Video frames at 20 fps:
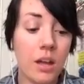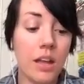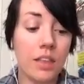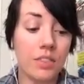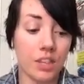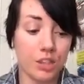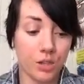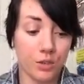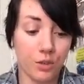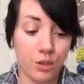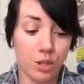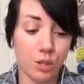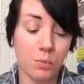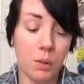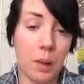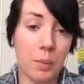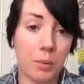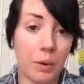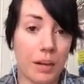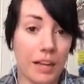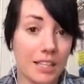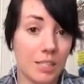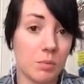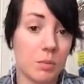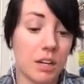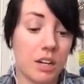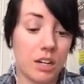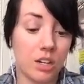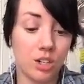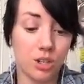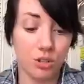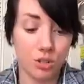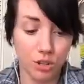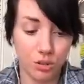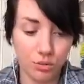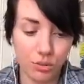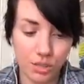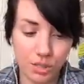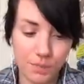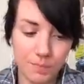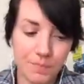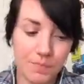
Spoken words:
that the first plot point has been introduced.